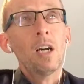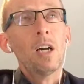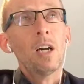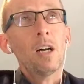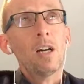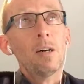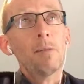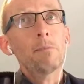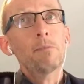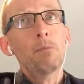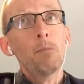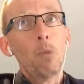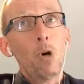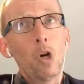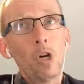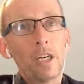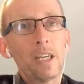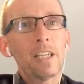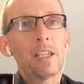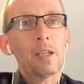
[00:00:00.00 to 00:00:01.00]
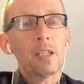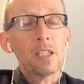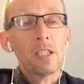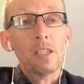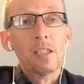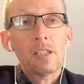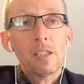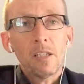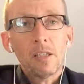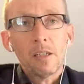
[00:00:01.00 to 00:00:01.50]
marketing, because
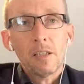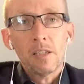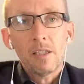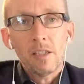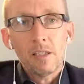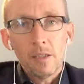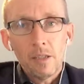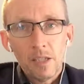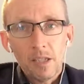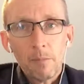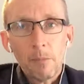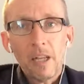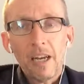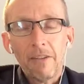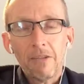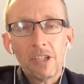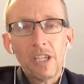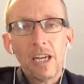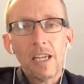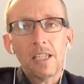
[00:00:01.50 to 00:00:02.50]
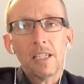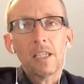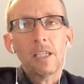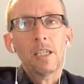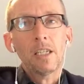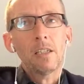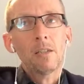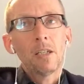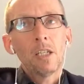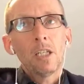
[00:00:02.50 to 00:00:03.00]
it's display
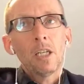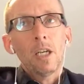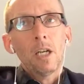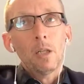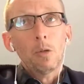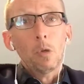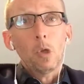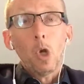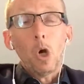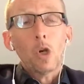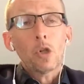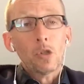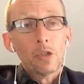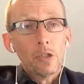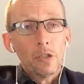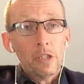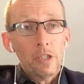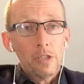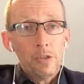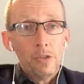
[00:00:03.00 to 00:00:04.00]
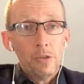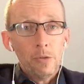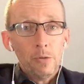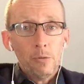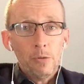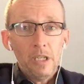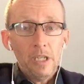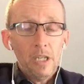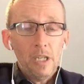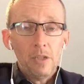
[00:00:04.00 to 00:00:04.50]
advertising largely you're going to
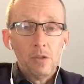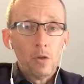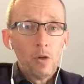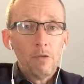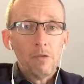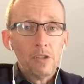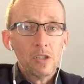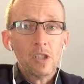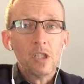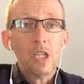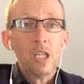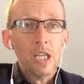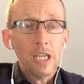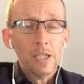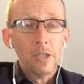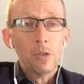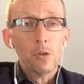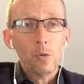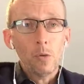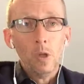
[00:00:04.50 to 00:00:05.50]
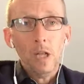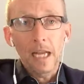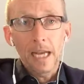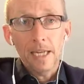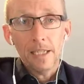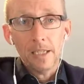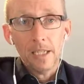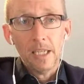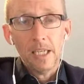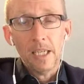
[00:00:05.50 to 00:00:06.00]
do in a service like Google
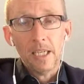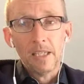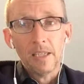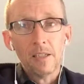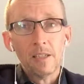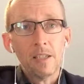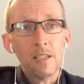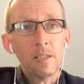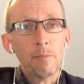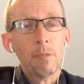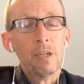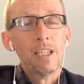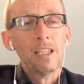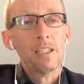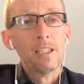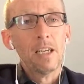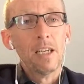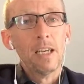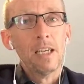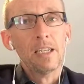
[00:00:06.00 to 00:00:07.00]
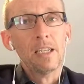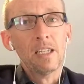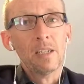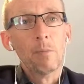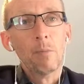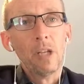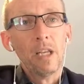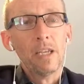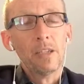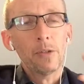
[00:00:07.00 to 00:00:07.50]
Ads. Again, but it's a
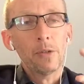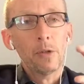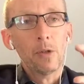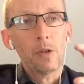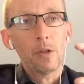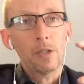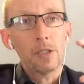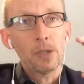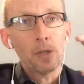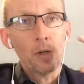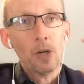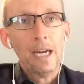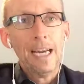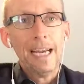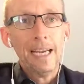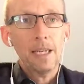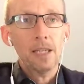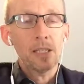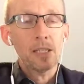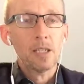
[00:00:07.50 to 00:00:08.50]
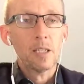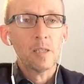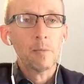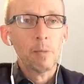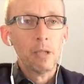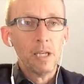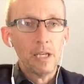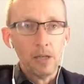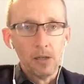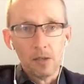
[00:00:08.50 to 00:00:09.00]
display. Your ad is
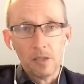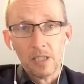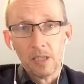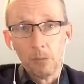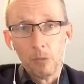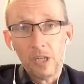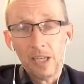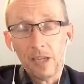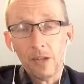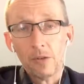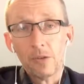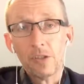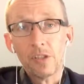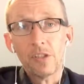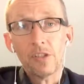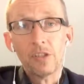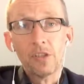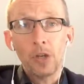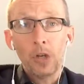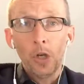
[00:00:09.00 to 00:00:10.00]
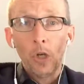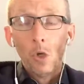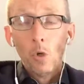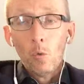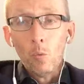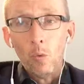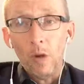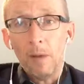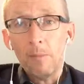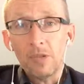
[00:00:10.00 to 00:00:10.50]
displayed on someone else's
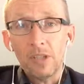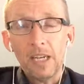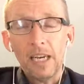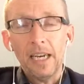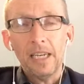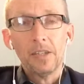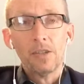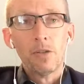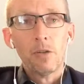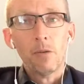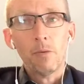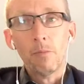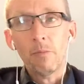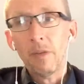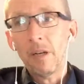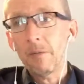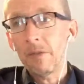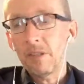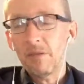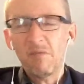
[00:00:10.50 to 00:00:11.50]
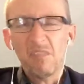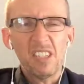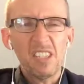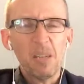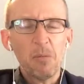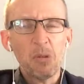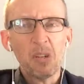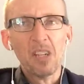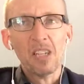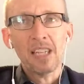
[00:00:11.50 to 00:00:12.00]
website. So it's
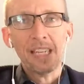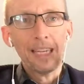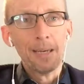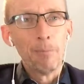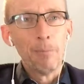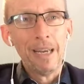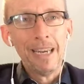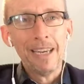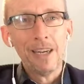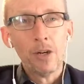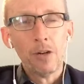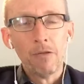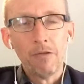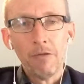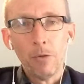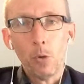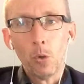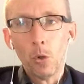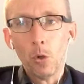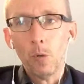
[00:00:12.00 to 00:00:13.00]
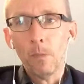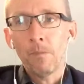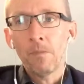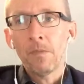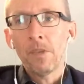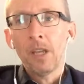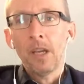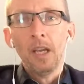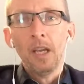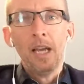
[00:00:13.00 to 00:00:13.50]
typically like a banner, photo
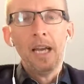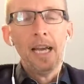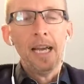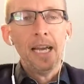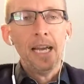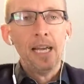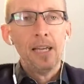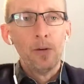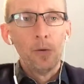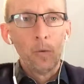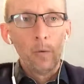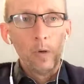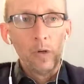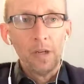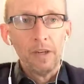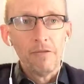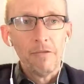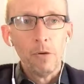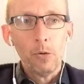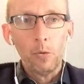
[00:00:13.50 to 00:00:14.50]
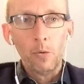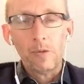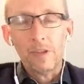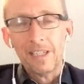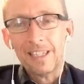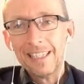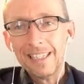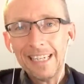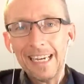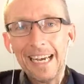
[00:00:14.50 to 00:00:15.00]
ad, or a photo on
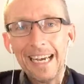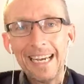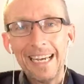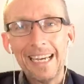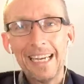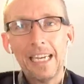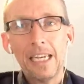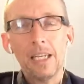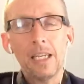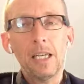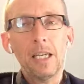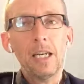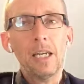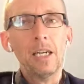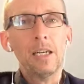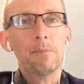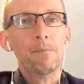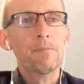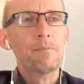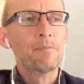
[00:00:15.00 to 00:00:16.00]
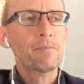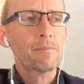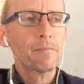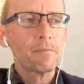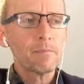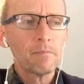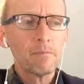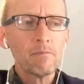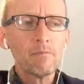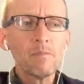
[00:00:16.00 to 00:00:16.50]
the side.
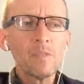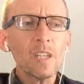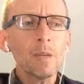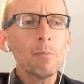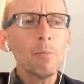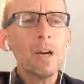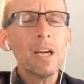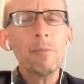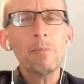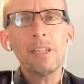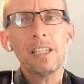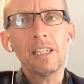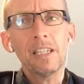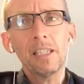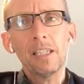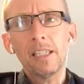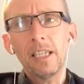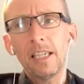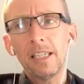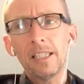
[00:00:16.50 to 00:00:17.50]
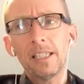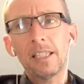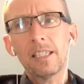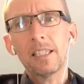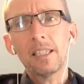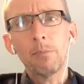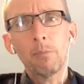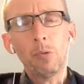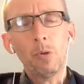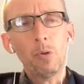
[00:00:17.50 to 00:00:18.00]
It might be a
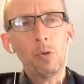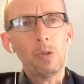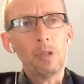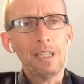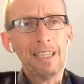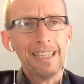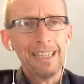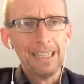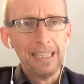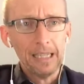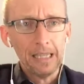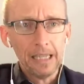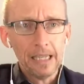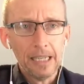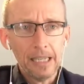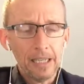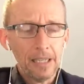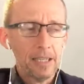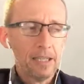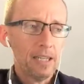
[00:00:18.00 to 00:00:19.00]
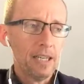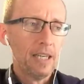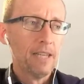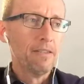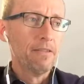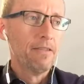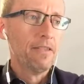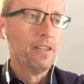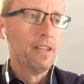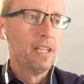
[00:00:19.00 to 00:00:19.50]
simple link kind
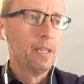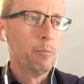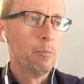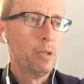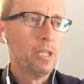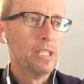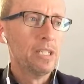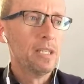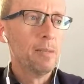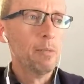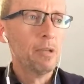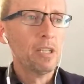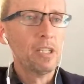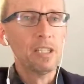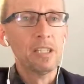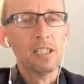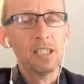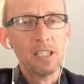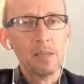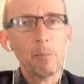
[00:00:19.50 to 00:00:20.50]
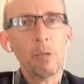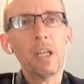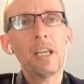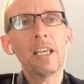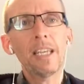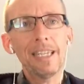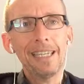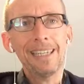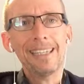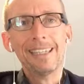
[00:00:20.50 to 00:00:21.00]
of thing, but typically a
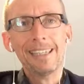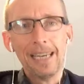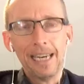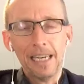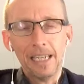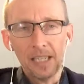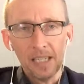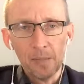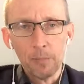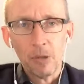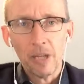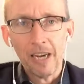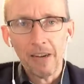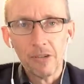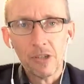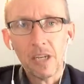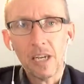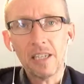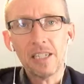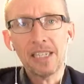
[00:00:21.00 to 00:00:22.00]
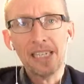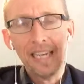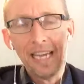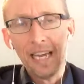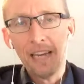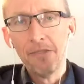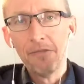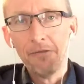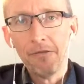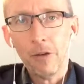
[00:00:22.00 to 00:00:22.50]
display is a display advertising,
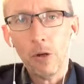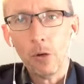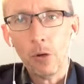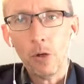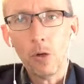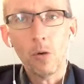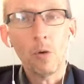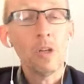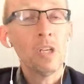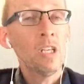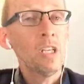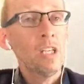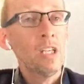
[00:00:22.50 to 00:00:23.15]
a photo,